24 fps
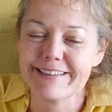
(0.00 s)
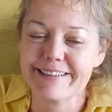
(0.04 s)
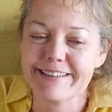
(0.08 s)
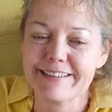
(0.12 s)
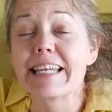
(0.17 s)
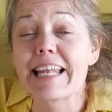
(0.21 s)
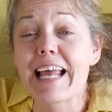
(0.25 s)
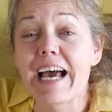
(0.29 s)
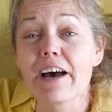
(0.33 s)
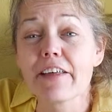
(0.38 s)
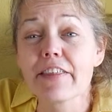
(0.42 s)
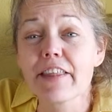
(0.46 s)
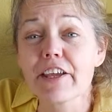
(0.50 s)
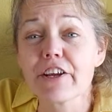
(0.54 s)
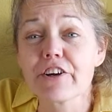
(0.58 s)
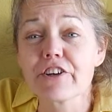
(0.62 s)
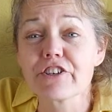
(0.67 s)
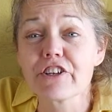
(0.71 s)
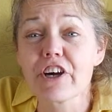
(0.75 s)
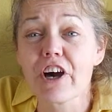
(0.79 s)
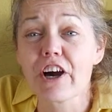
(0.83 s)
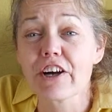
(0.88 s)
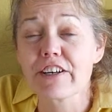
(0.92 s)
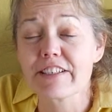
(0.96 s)
Now that your
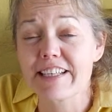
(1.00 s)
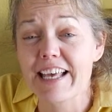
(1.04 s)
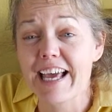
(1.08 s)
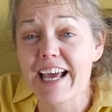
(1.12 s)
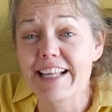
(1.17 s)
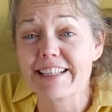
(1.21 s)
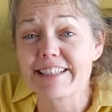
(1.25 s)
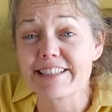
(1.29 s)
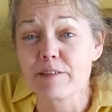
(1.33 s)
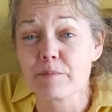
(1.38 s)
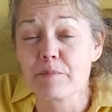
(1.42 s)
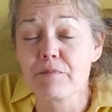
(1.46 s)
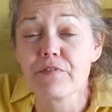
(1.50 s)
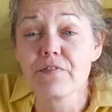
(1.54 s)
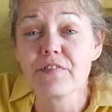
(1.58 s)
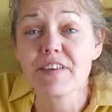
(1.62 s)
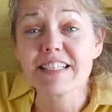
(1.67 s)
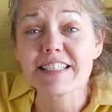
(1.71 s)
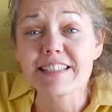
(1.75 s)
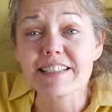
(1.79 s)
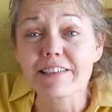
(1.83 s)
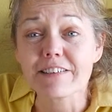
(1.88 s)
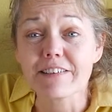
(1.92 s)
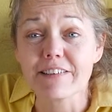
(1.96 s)
dog's had some
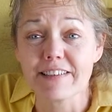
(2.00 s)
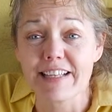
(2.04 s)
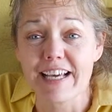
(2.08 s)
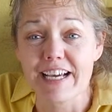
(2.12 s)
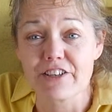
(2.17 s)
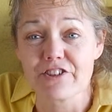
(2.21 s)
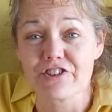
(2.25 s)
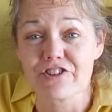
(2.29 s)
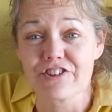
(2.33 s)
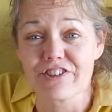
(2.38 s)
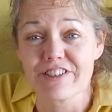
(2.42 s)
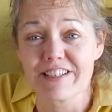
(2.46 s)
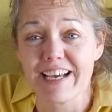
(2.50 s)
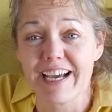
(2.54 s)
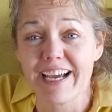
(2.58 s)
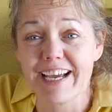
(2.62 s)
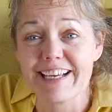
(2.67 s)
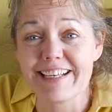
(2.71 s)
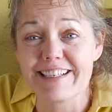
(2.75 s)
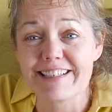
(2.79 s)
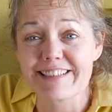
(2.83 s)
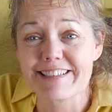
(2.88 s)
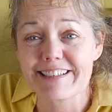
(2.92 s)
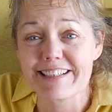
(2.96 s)
physical
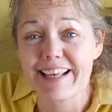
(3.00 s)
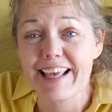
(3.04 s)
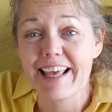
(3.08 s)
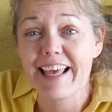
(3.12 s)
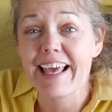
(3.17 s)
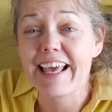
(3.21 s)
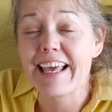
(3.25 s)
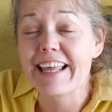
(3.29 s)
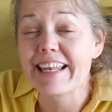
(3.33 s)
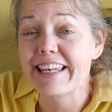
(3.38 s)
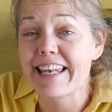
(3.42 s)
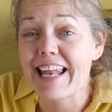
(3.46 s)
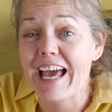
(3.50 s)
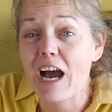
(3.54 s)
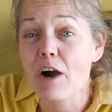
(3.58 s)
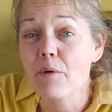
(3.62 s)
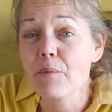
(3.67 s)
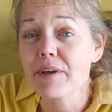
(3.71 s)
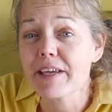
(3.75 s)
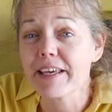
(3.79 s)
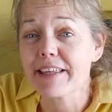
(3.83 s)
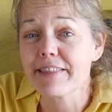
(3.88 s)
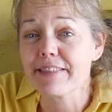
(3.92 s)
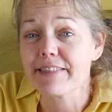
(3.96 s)
exercise, now
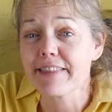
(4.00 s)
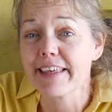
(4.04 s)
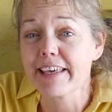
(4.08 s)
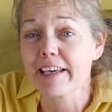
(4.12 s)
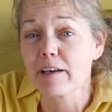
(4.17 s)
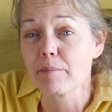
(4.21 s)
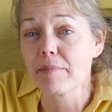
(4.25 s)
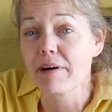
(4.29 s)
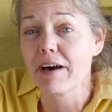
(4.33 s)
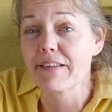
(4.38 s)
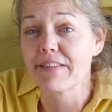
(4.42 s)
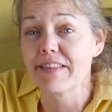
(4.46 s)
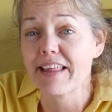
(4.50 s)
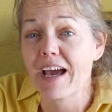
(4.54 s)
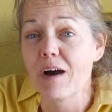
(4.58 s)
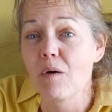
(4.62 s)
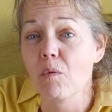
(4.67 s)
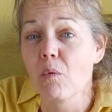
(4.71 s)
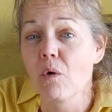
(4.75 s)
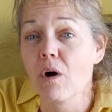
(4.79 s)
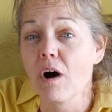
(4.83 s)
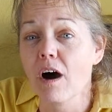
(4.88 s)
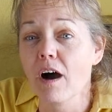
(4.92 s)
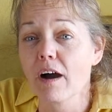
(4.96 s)
we can think about
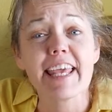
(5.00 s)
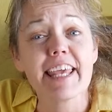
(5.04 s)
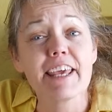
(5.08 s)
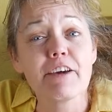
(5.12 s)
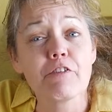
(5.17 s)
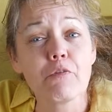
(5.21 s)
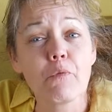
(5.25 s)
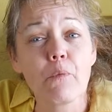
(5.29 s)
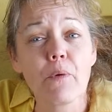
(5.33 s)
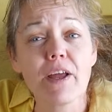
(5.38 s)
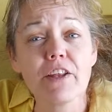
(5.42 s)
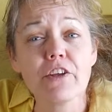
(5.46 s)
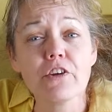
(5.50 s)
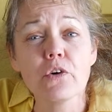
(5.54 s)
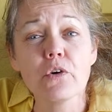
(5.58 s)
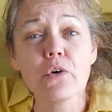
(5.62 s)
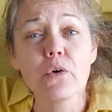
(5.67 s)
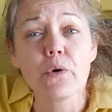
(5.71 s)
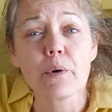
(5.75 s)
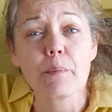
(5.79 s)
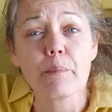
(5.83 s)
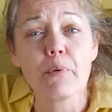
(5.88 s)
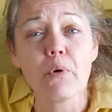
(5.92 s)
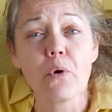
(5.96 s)
that walk. If when you
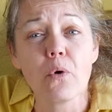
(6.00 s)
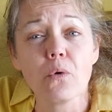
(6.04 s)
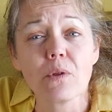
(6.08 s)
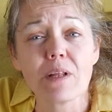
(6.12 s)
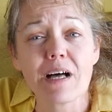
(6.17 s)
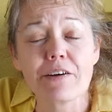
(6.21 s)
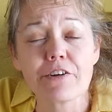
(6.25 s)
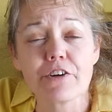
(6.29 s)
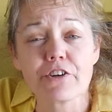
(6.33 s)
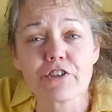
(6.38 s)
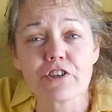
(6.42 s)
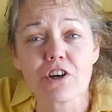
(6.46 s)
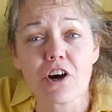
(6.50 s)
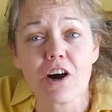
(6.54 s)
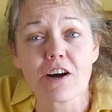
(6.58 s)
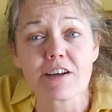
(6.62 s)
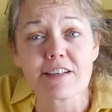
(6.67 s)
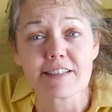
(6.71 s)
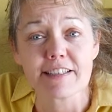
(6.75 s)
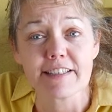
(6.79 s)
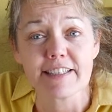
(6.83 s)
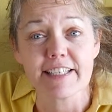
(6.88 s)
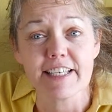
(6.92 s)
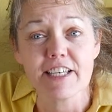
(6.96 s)
go to pull out your
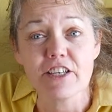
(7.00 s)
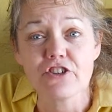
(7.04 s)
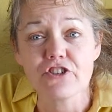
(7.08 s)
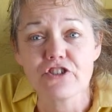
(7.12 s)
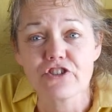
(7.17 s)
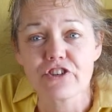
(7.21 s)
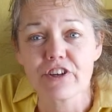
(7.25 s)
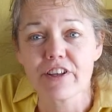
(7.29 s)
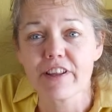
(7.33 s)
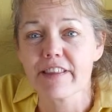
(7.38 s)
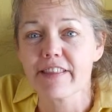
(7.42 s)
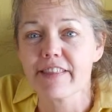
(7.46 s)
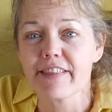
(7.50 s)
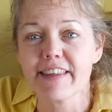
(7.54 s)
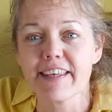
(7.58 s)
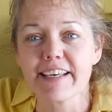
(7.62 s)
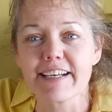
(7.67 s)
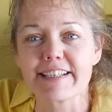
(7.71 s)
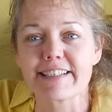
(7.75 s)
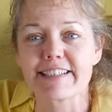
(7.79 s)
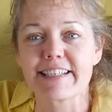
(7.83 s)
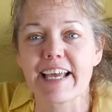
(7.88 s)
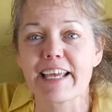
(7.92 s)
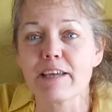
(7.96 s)
dog's leash, the
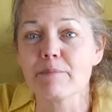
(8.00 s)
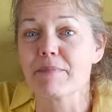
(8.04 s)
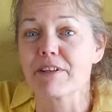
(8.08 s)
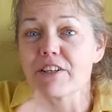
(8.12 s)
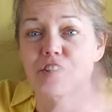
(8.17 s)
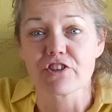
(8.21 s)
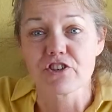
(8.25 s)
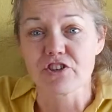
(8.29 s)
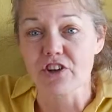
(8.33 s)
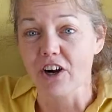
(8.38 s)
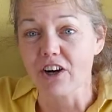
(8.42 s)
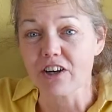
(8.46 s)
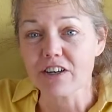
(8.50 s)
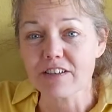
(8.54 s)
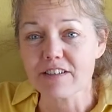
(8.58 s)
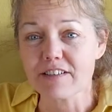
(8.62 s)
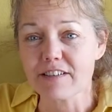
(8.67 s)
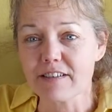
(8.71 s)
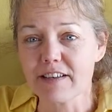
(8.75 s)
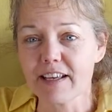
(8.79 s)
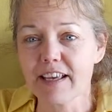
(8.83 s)
excitement starts.